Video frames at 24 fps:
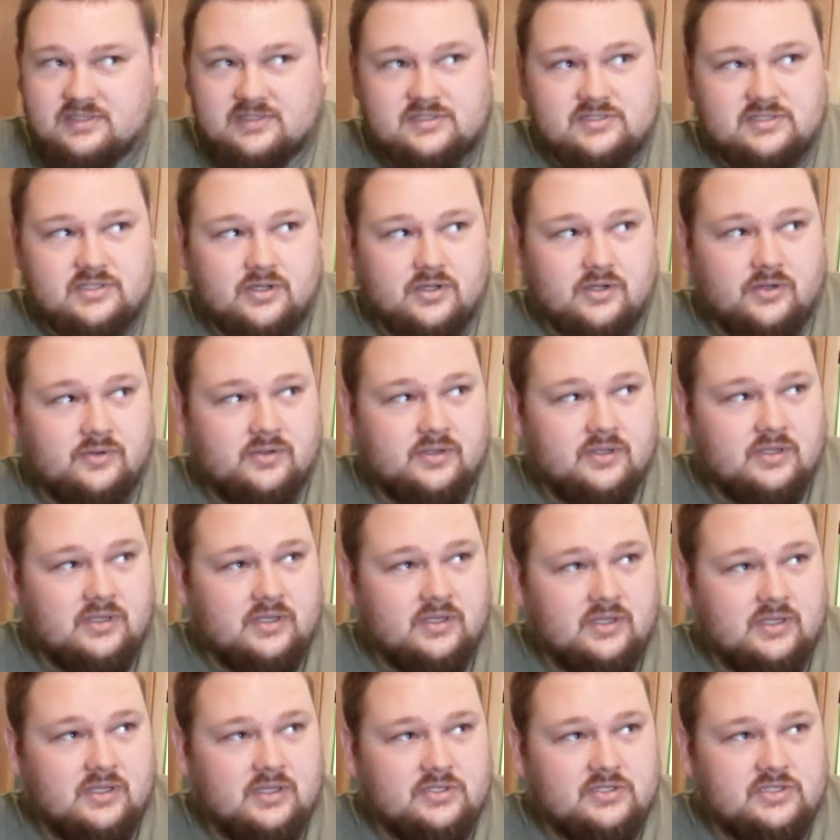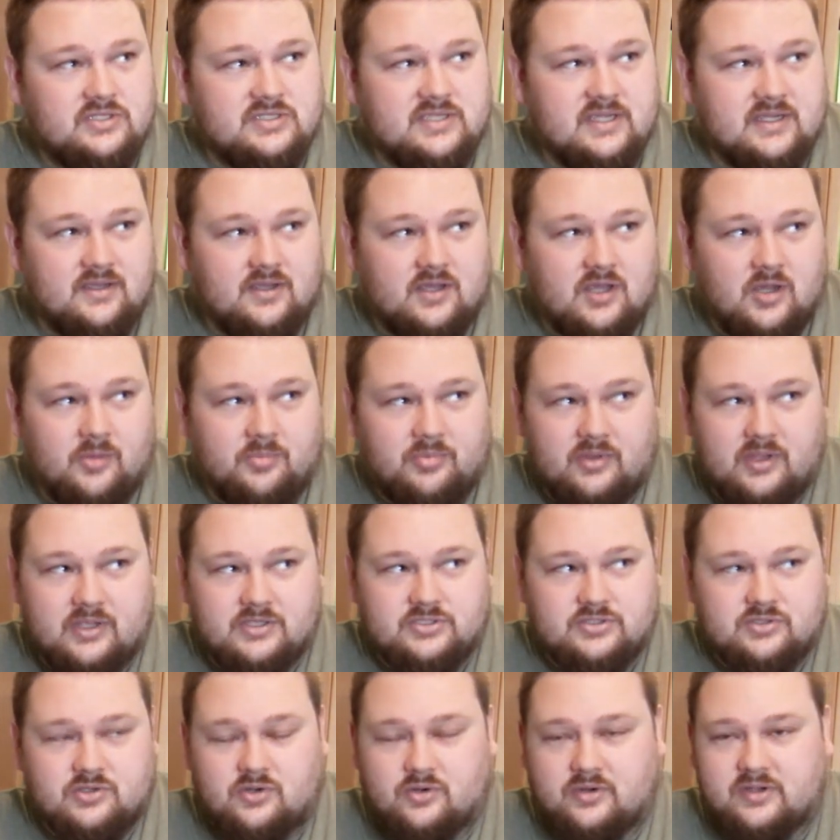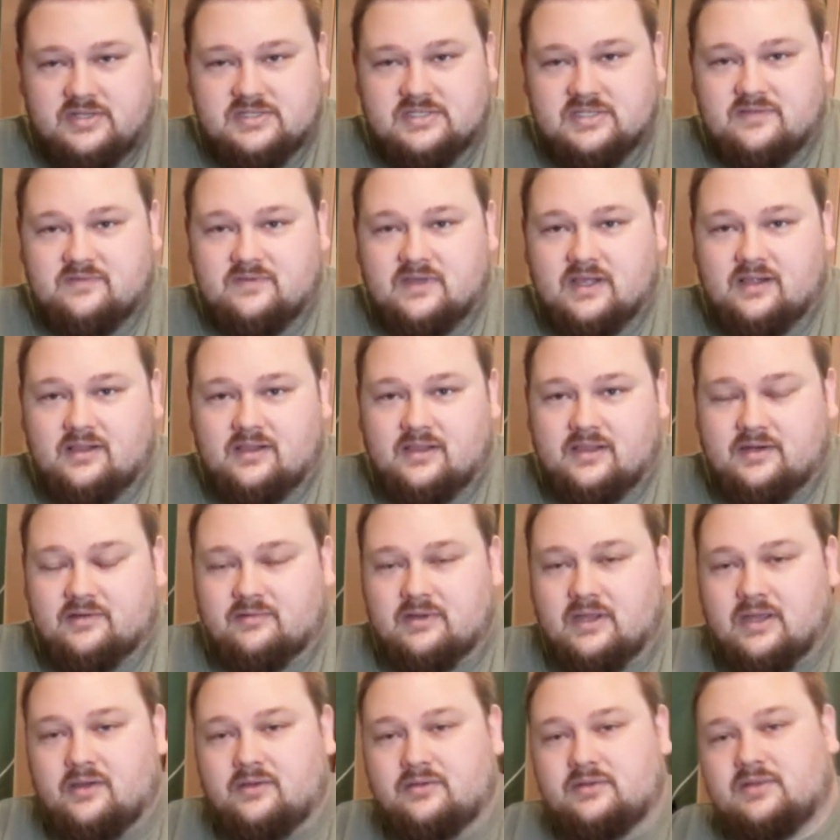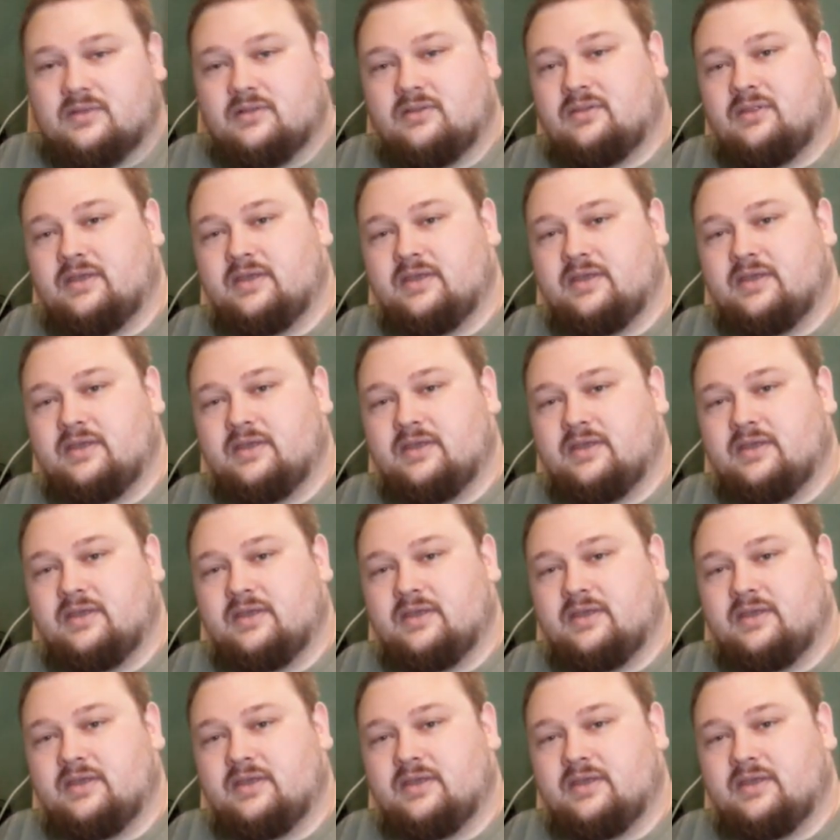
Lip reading: So just take a couple extra coins that you've got laying around,